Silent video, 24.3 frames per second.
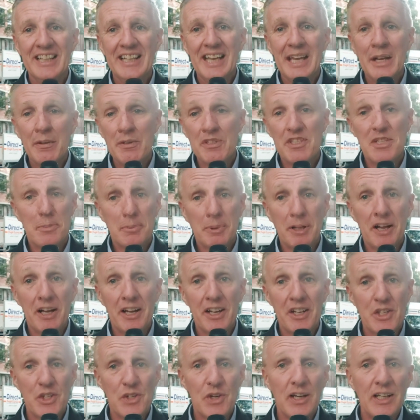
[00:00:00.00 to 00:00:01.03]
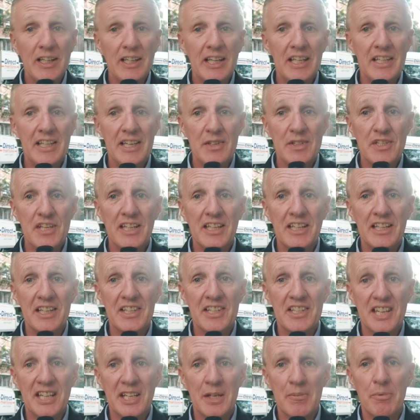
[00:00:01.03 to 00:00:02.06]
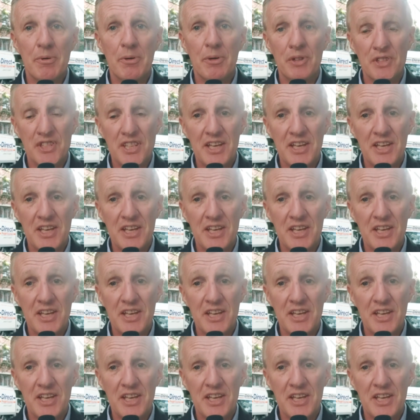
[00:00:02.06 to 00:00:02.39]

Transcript: It will supply Australia, New Zealand, Singapore,